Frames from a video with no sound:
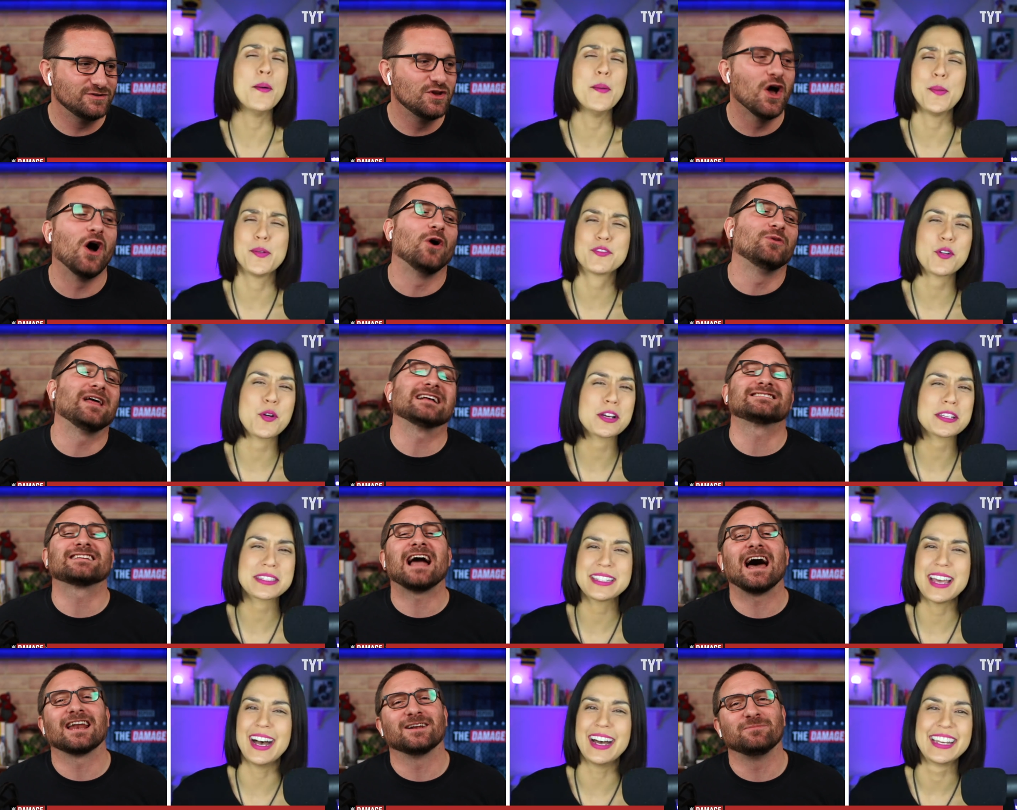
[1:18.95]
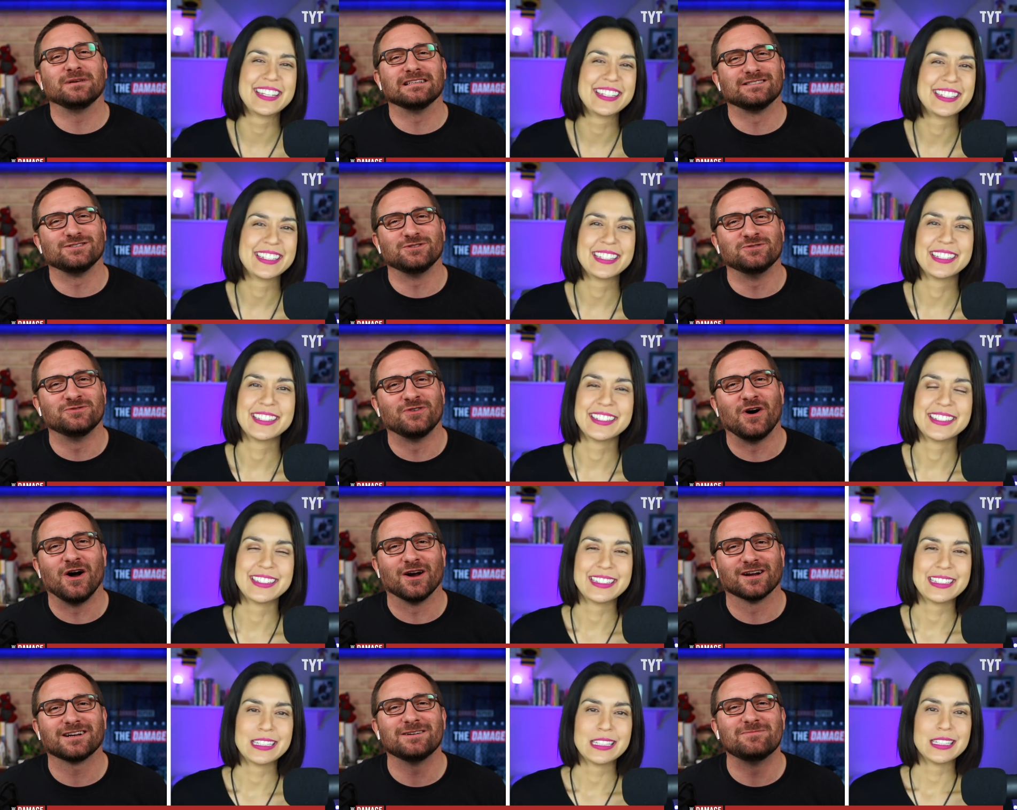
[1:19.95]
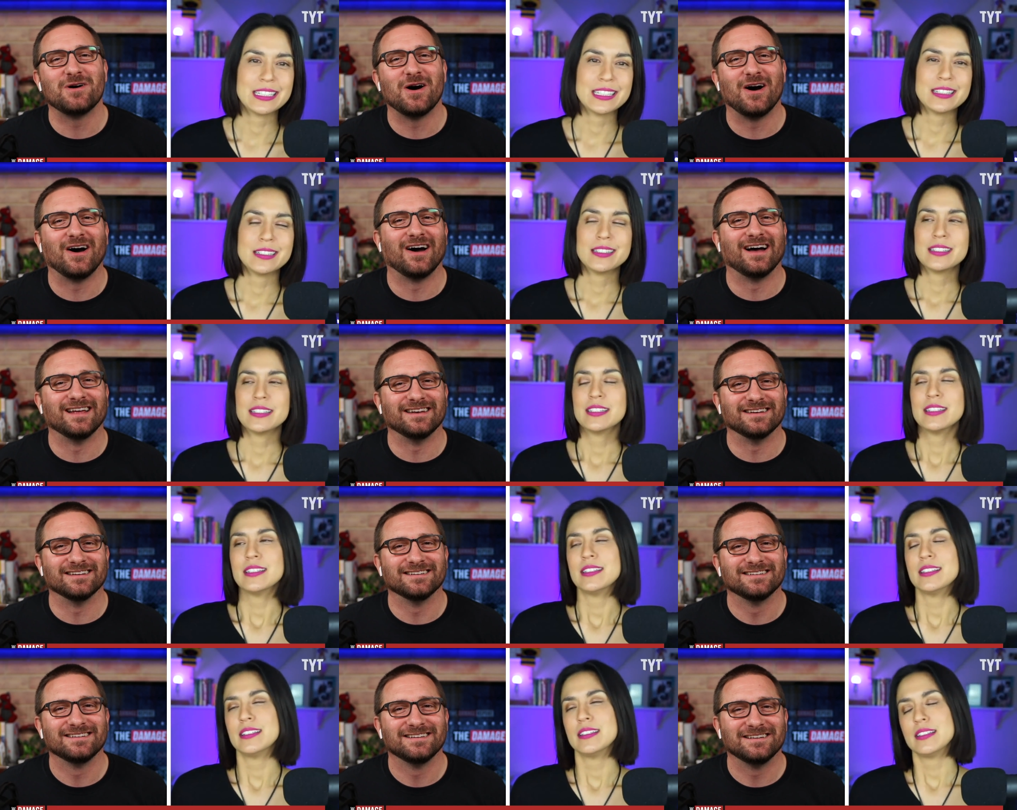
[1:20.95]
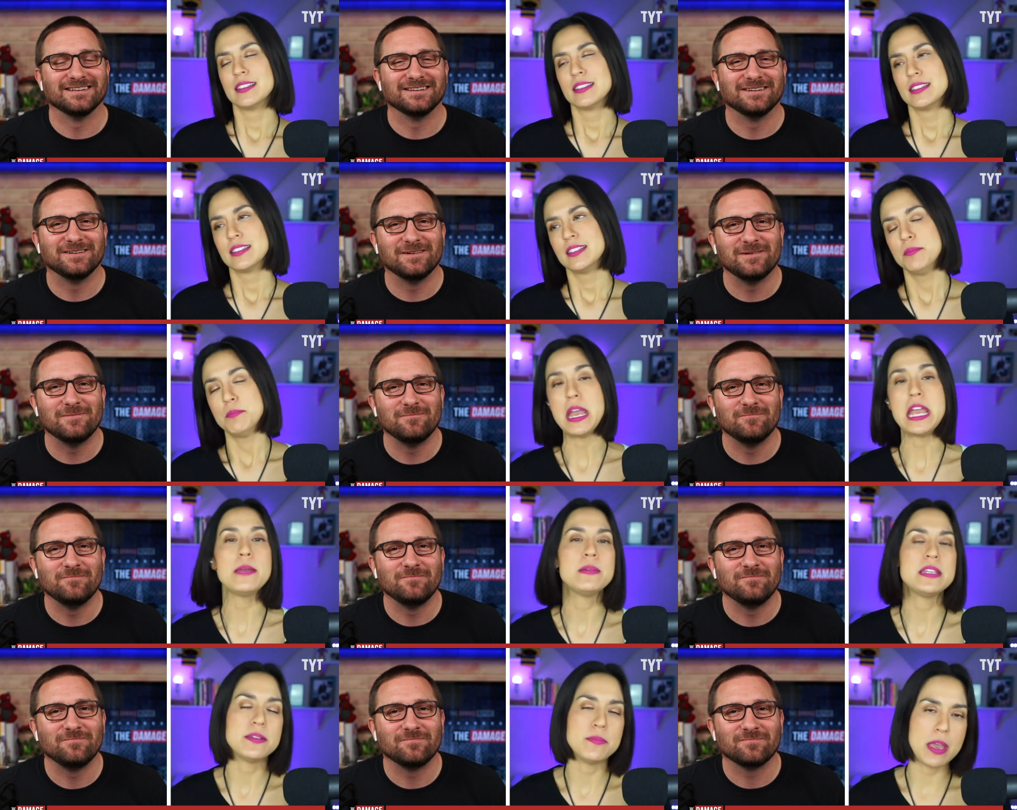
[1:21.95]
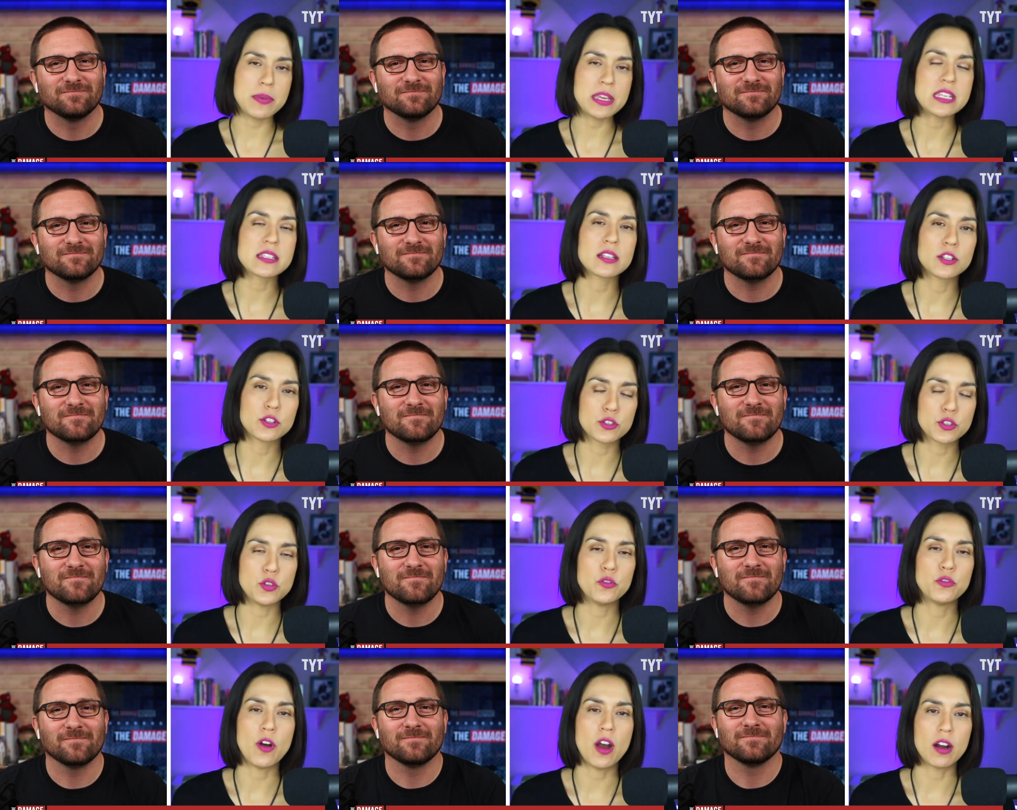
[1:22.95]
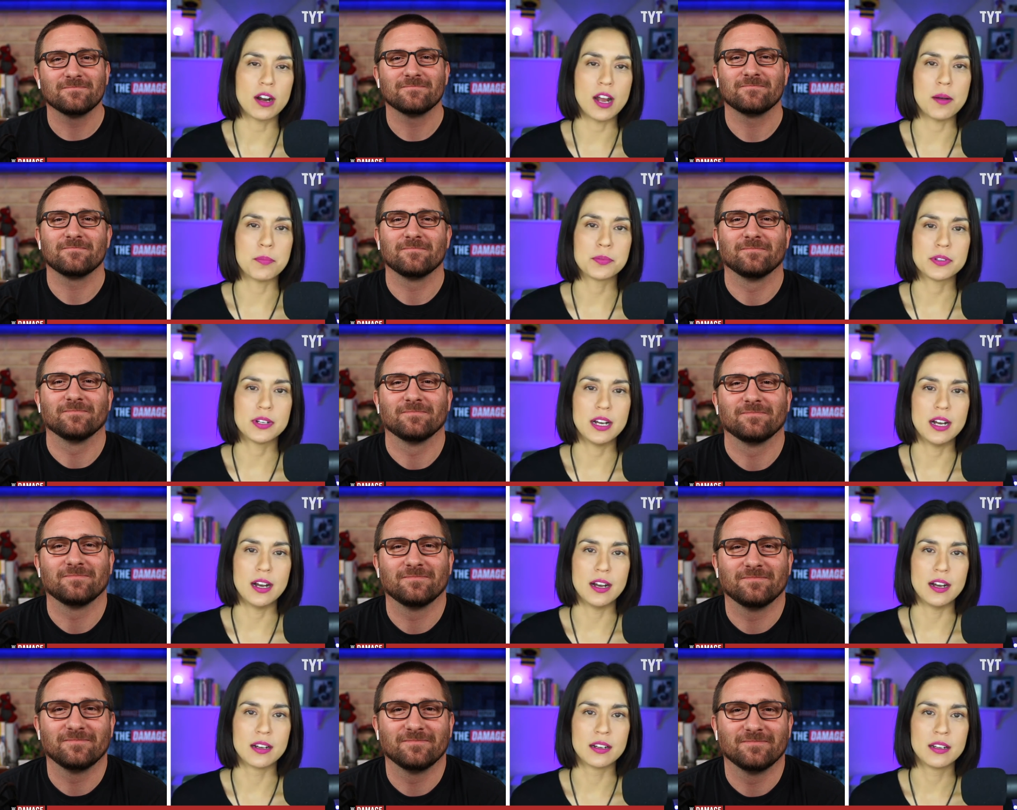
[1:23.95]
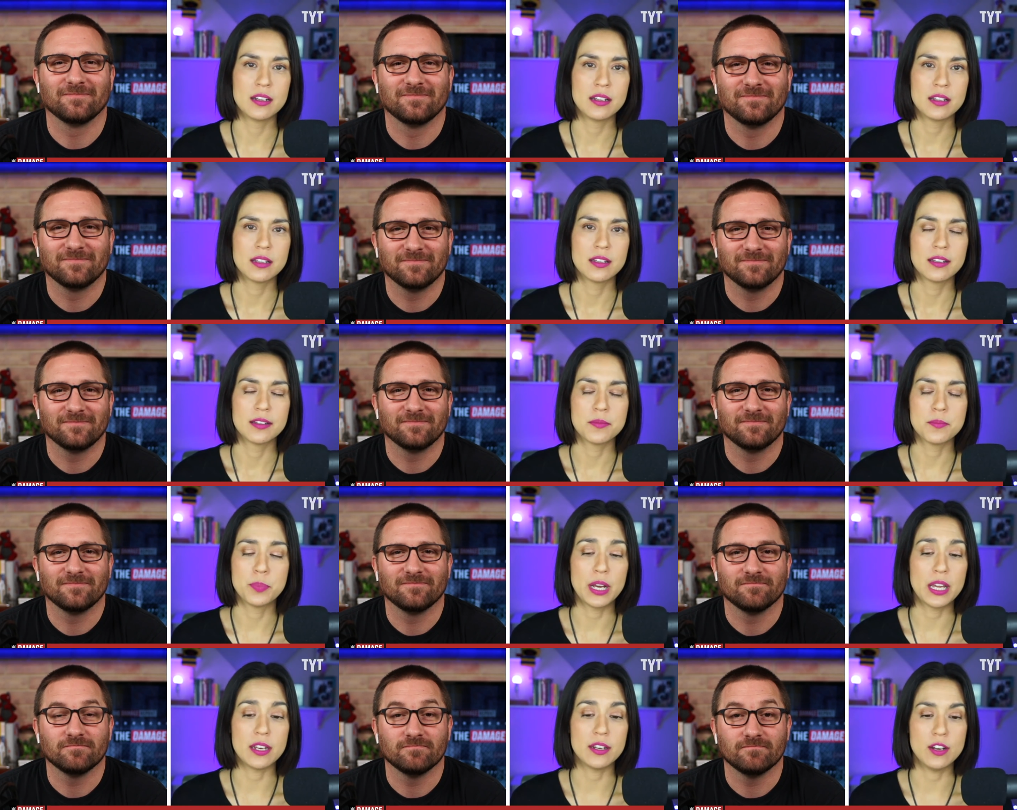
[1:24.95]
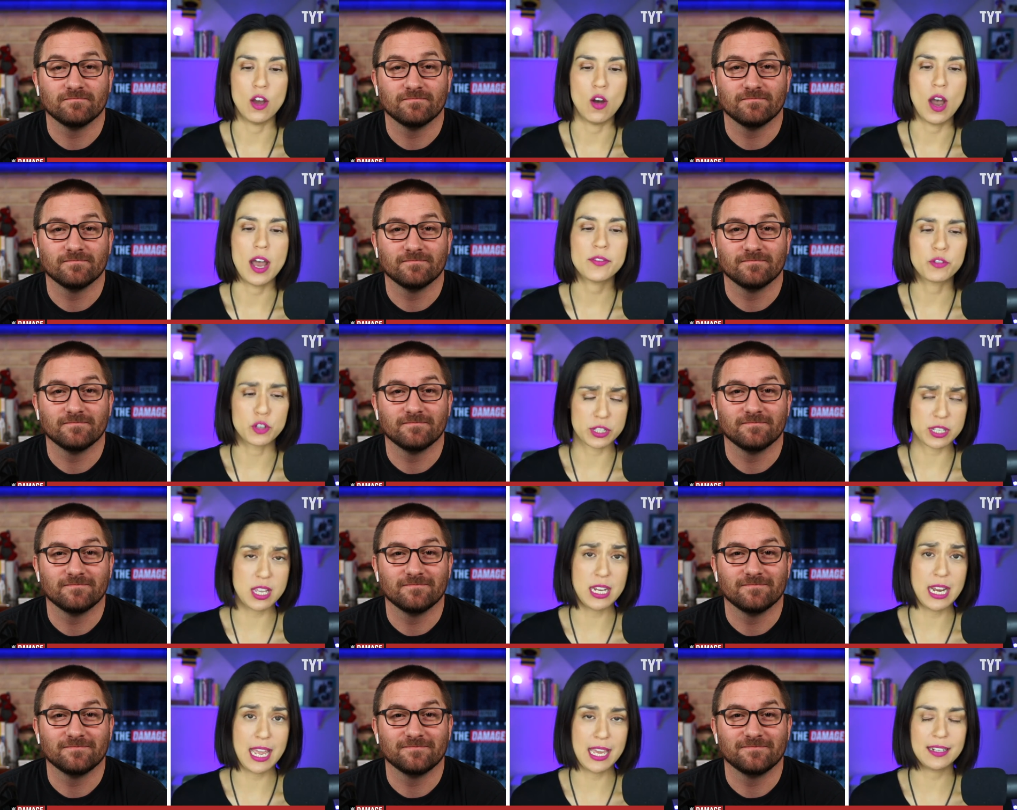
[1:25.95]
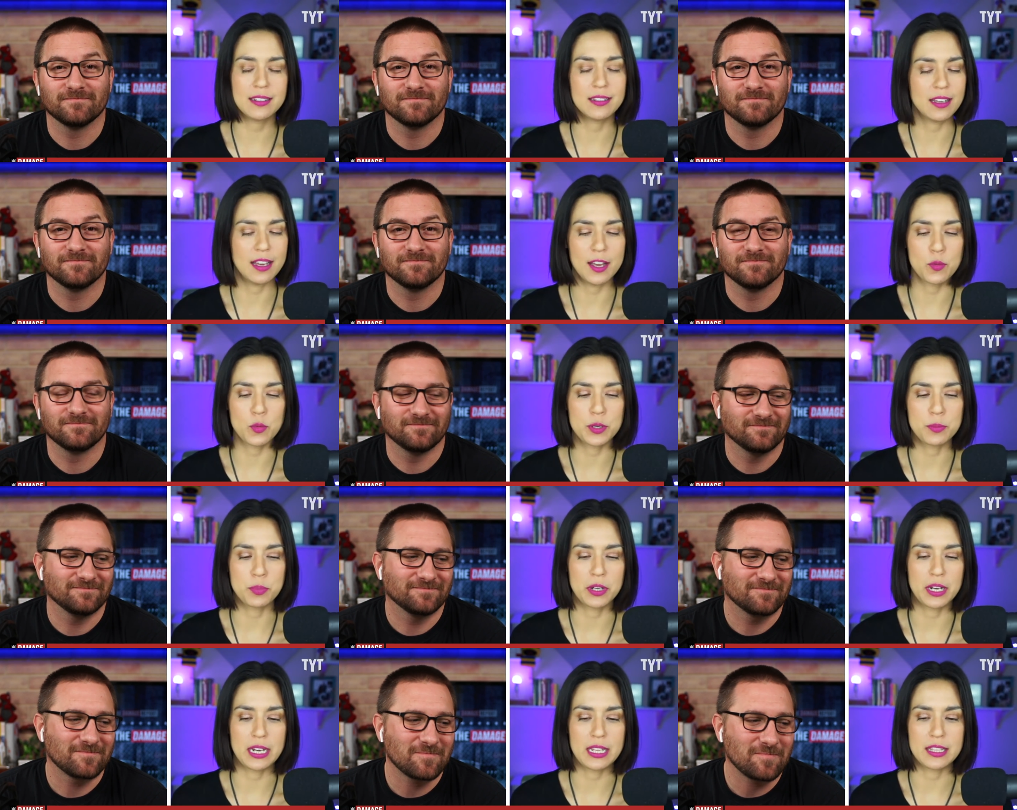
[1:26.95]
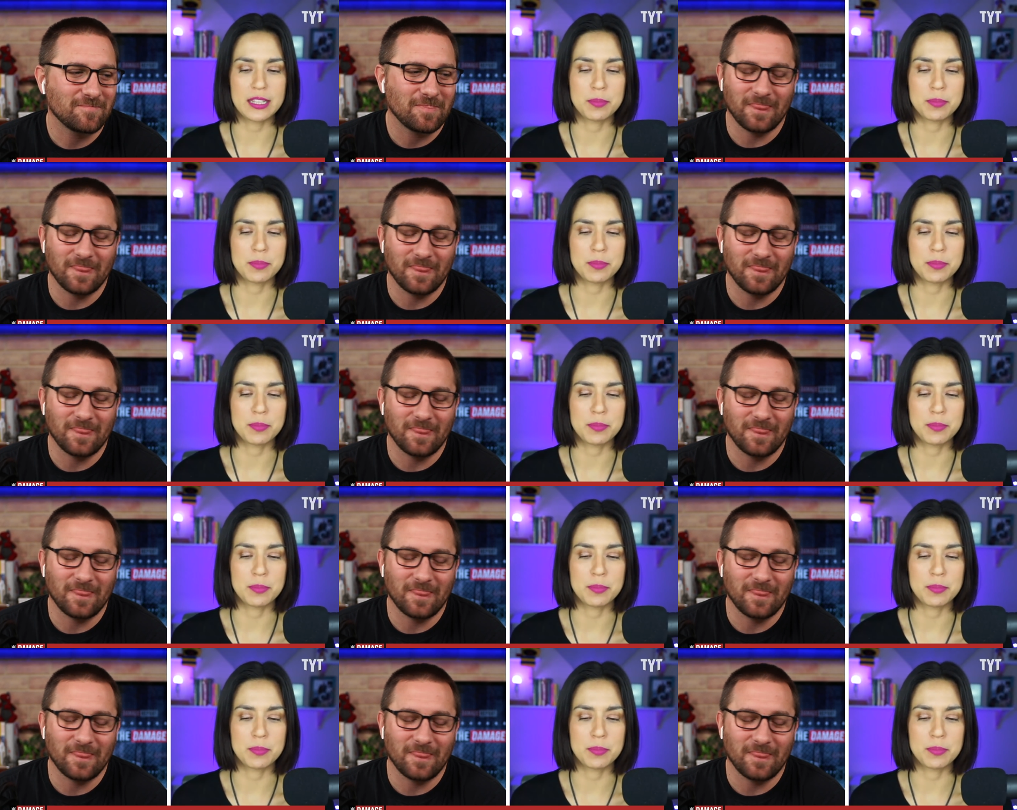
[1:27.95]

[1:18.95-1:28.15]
Speaker 1: No, no that's got to be too far. Come on
Speaker 2: maybe maybe he's a little too far up. Uh, but no, I, for CNN, I wouldn't put anything